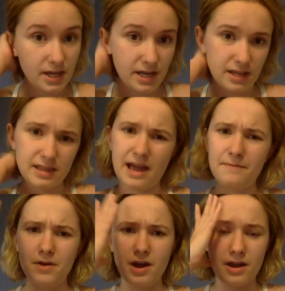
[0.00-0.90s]
and
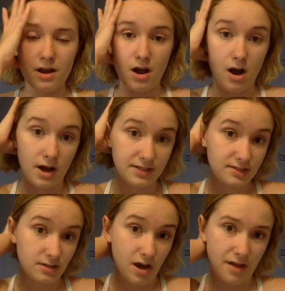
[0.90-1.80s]
that my
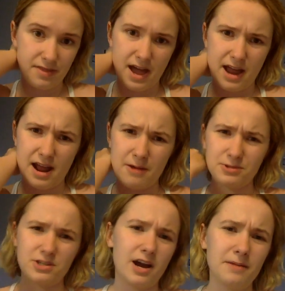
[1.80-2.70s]
aunts thought that I
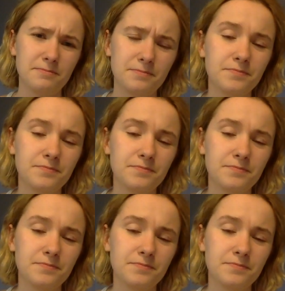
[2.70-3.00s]
was not